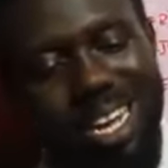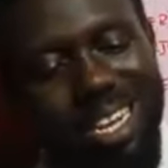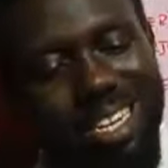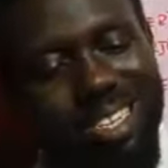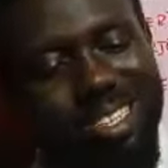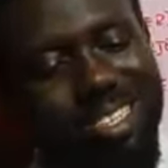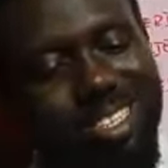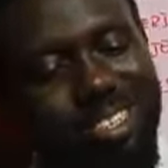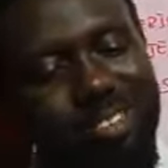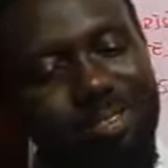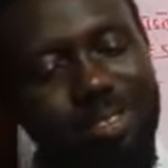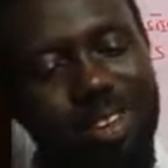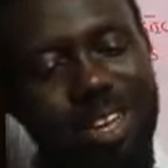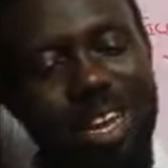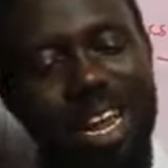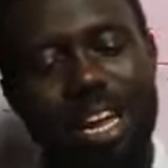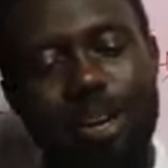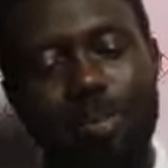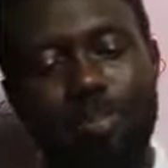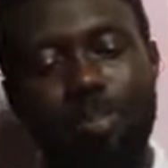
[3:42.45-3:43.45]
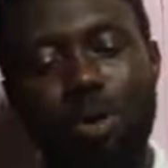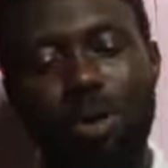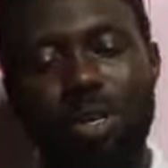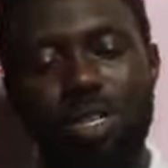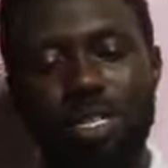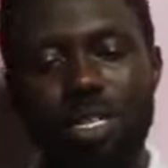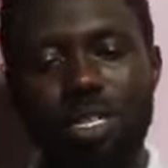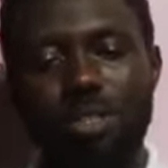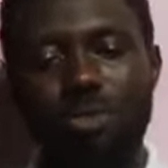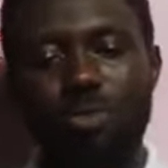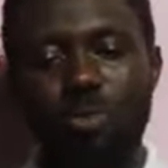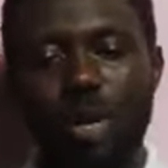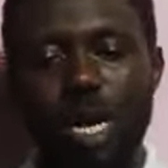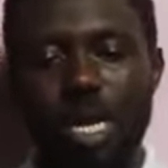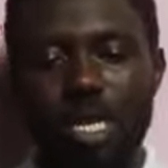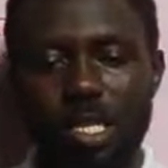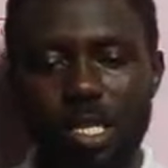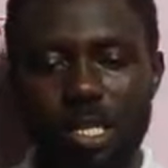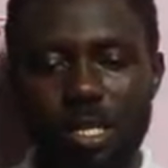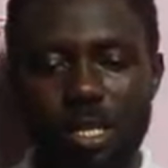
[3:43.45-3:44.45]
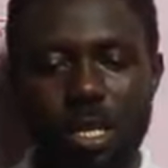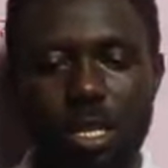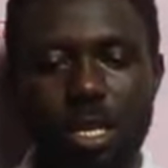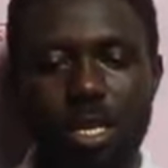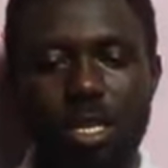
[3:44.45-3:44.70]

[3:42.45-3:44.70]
civil and political rights;